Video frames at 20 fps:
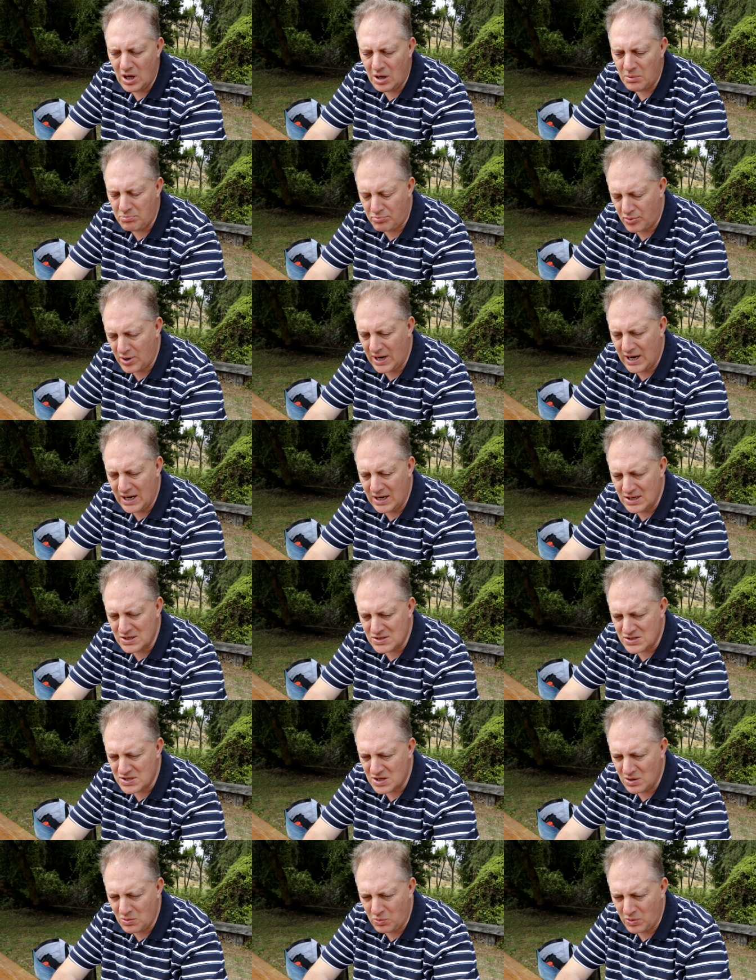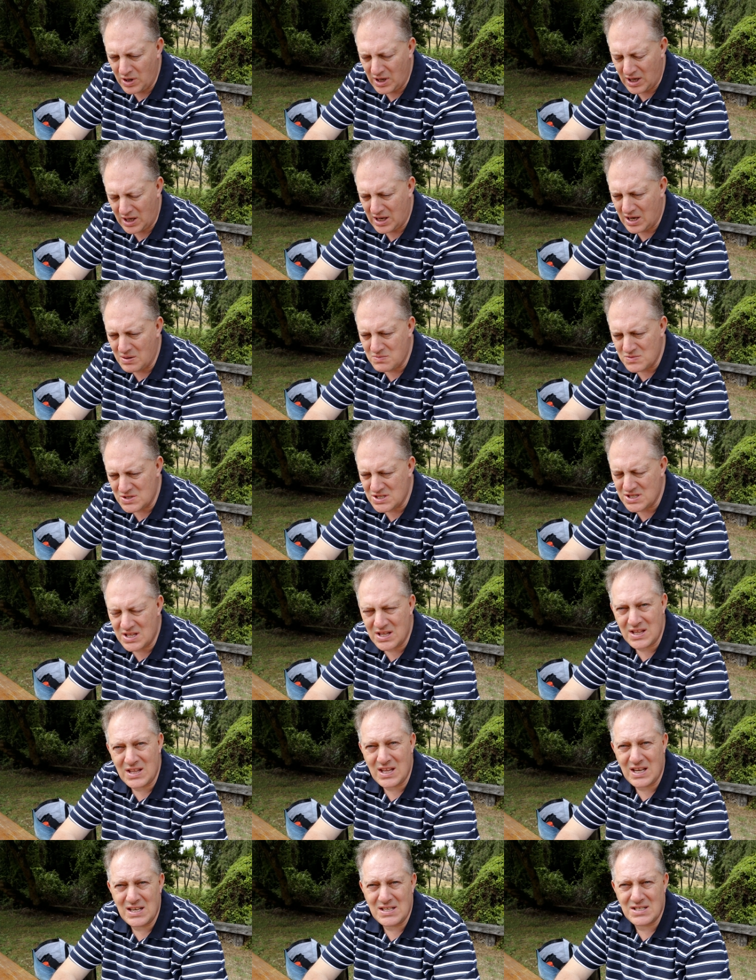brand when it comes to
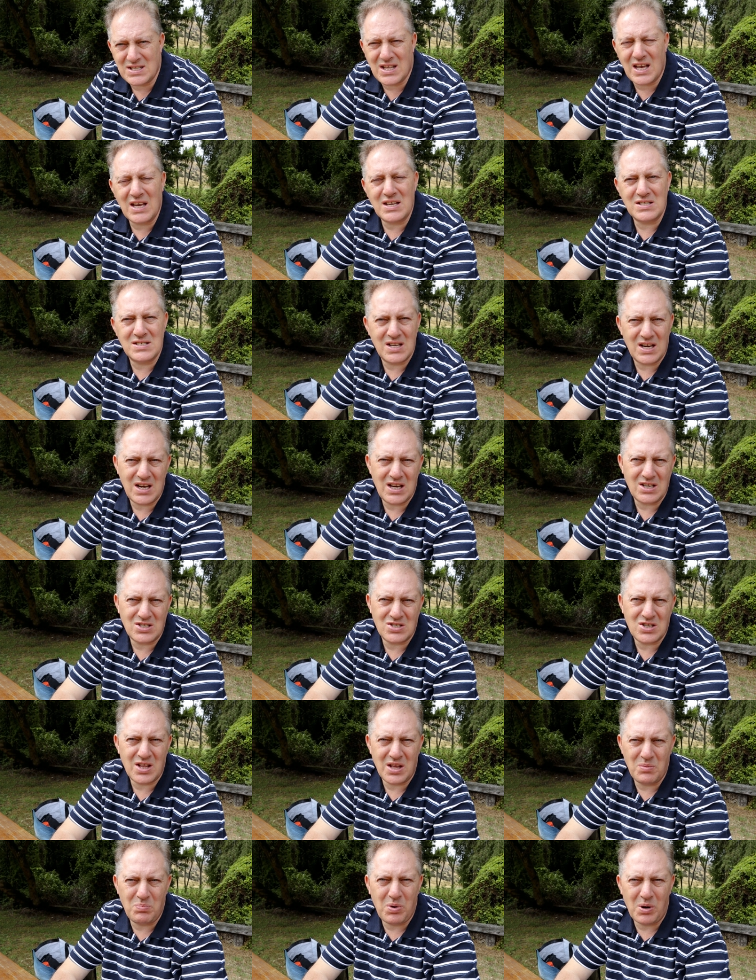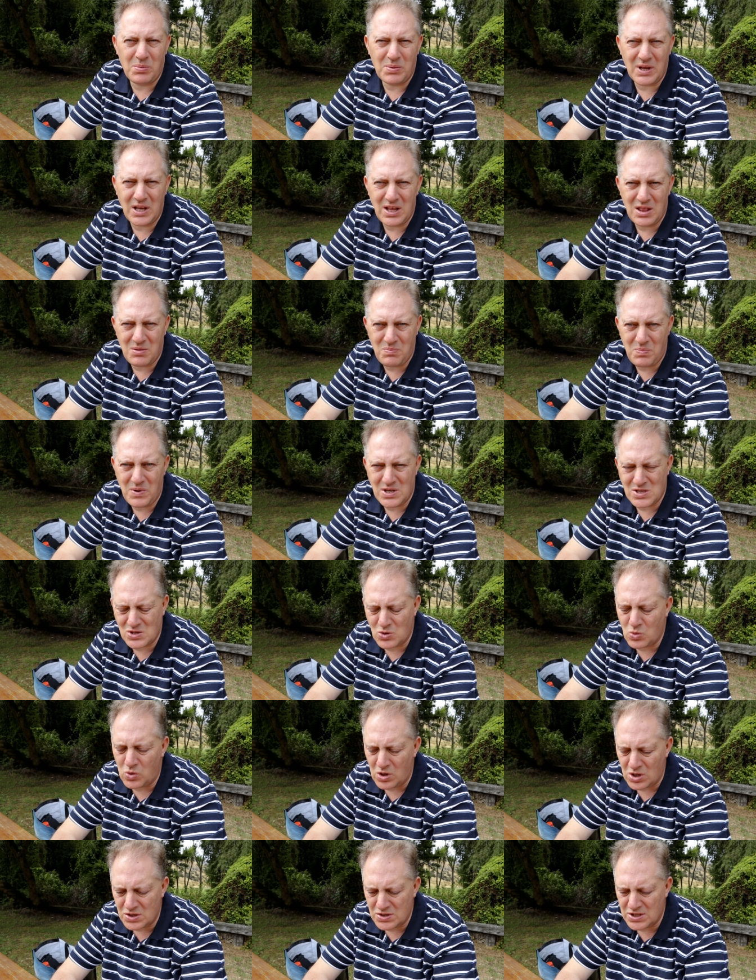these things, and actually probably the best
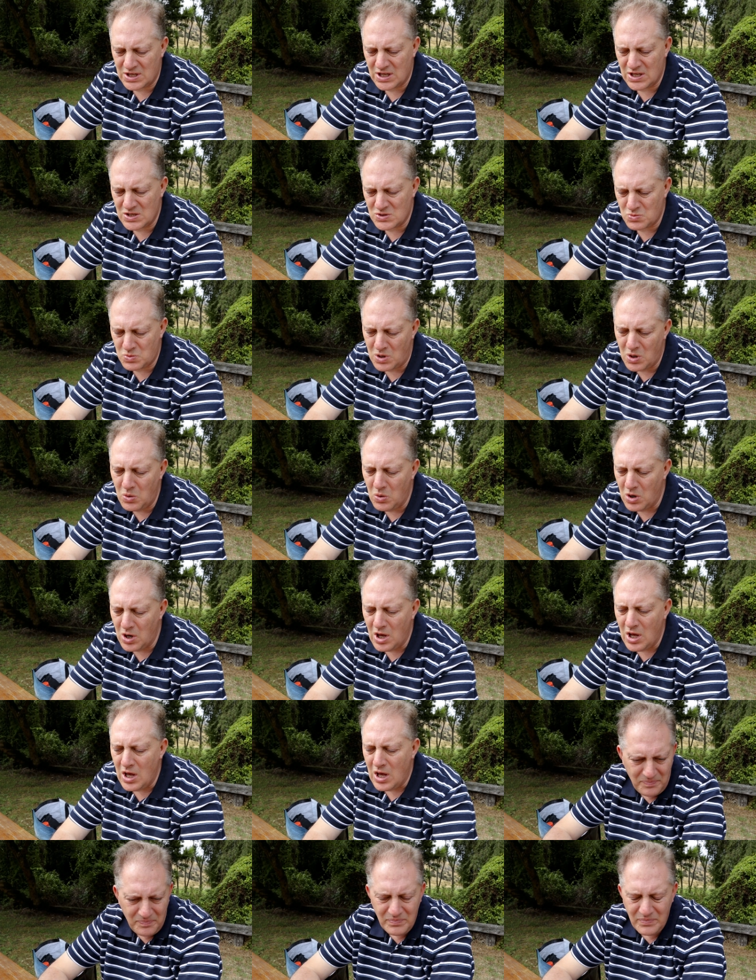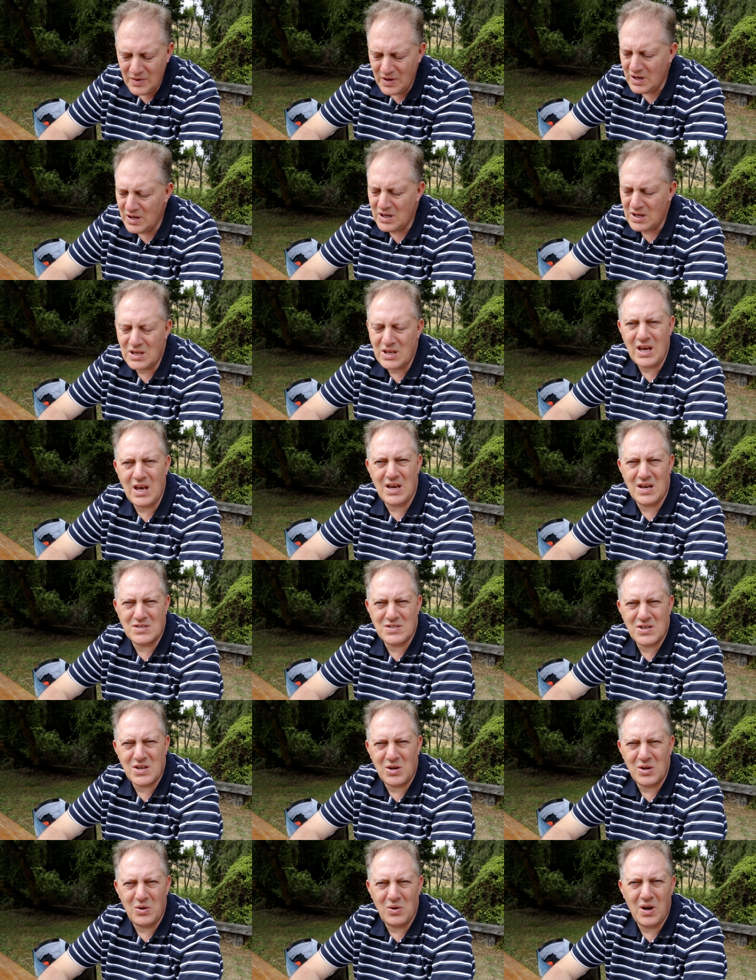quality as well. Yeah,
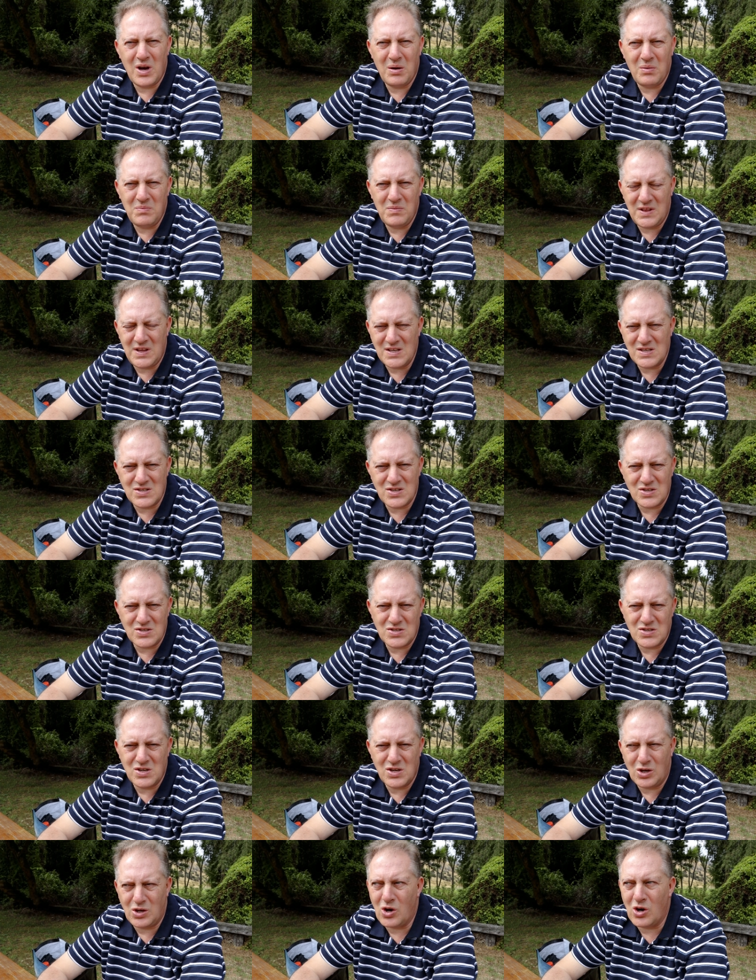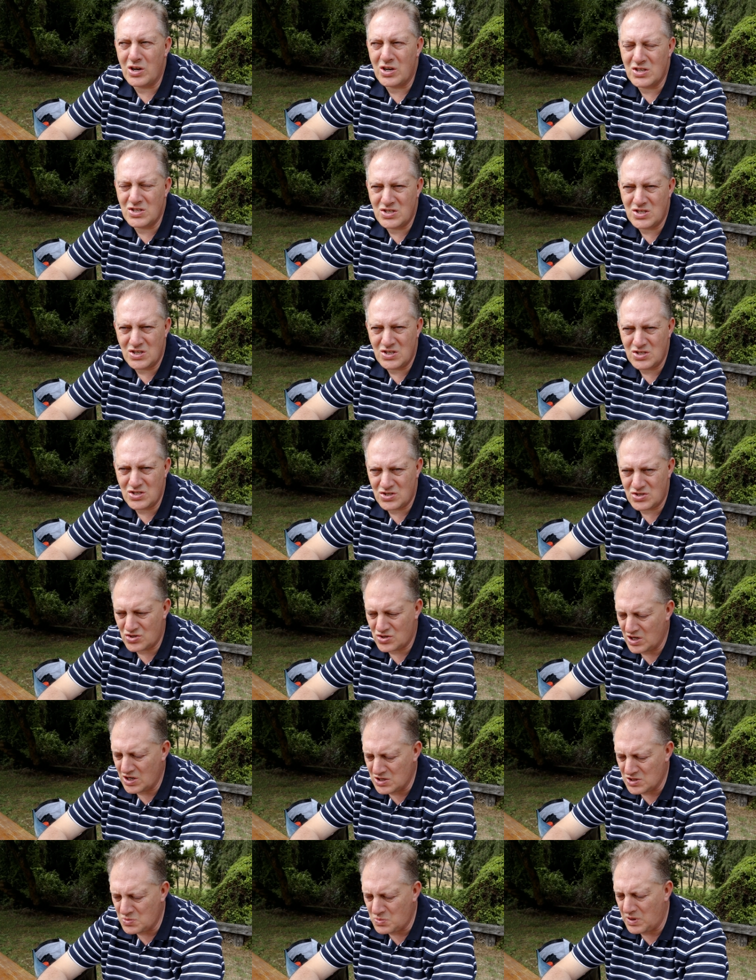so there's lots of cottage
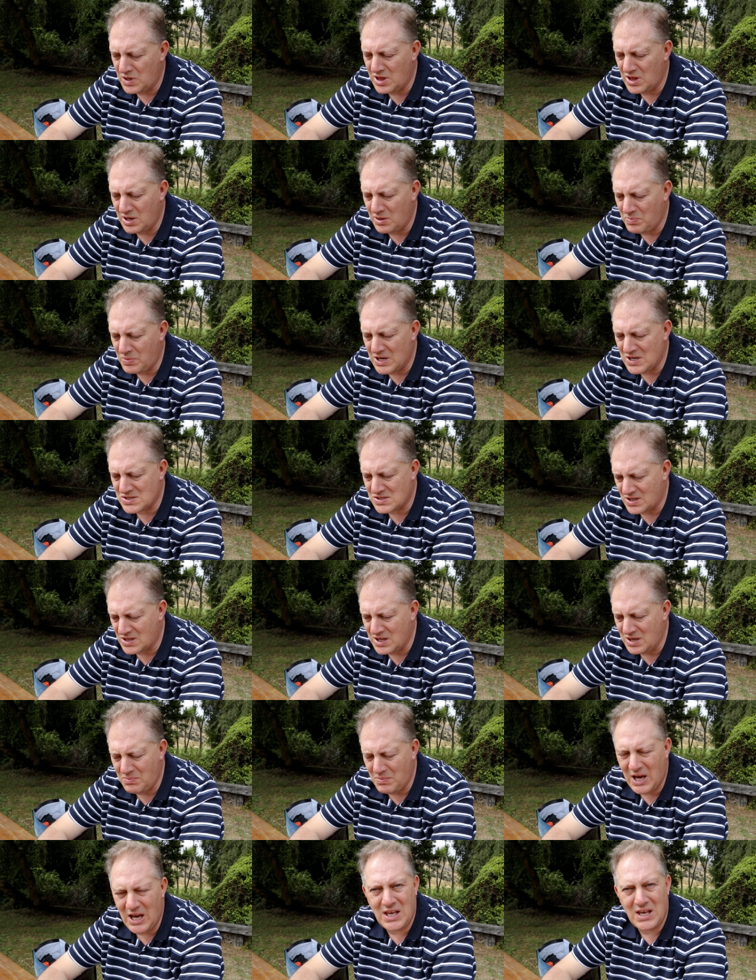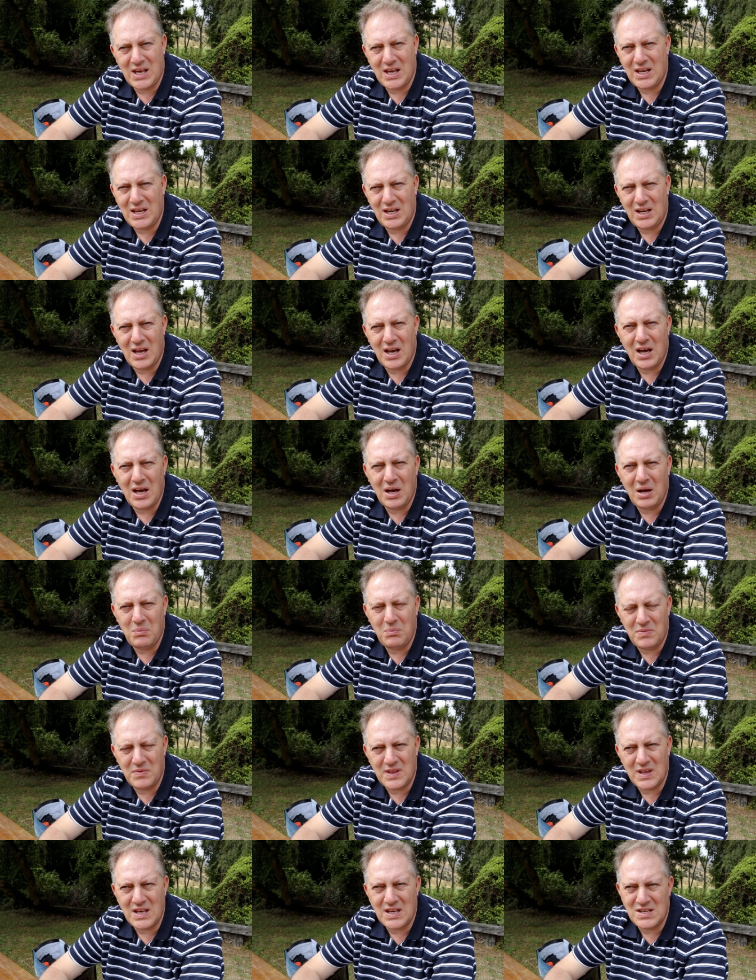industries where they're basically making
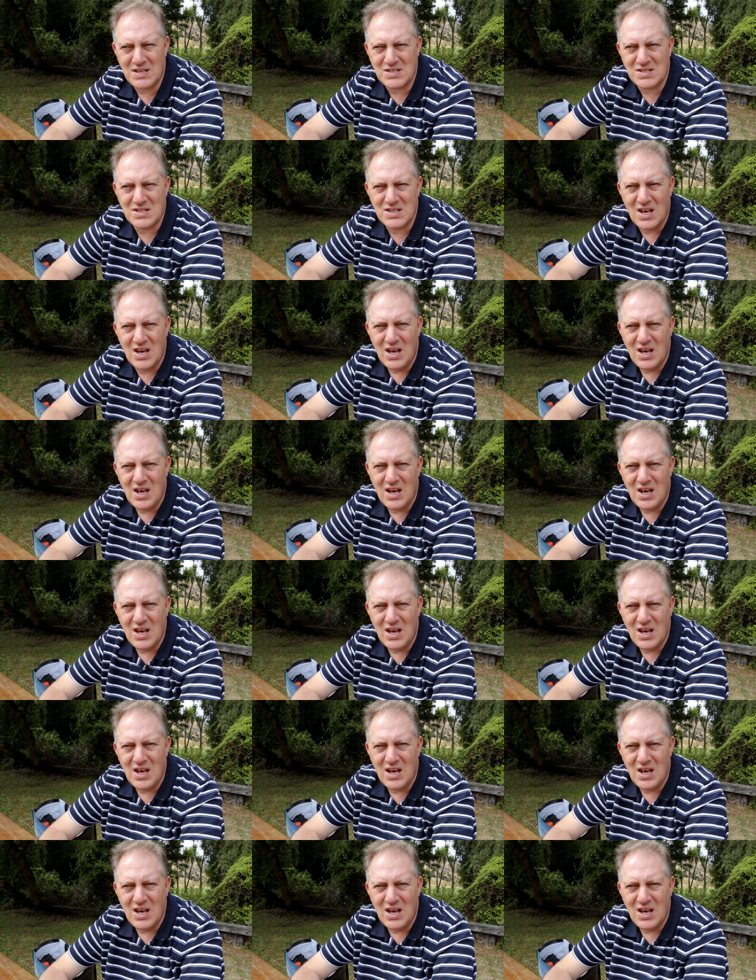these